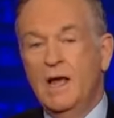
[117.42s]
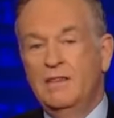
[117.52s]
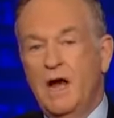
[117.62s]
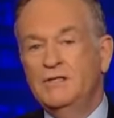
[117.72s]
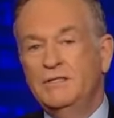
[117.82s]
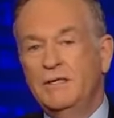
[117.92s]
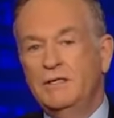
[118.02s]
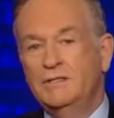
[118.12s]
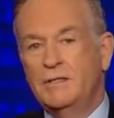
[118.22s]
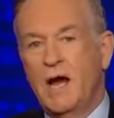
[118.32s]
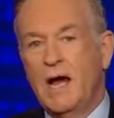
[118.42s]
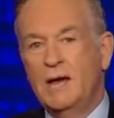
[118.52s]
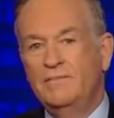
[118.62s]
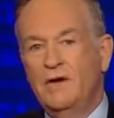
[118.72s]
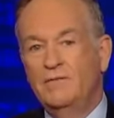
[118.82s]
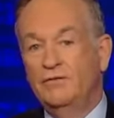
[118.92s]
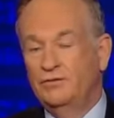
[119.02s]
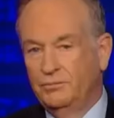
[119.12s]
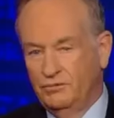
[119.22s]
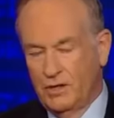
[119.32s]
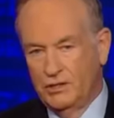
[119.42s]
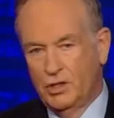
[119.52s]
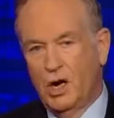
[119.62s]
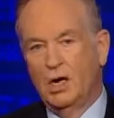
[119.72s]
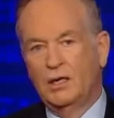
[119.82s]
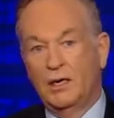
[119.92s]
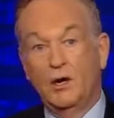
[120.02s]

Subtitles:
Thus, it is time for some straight talk.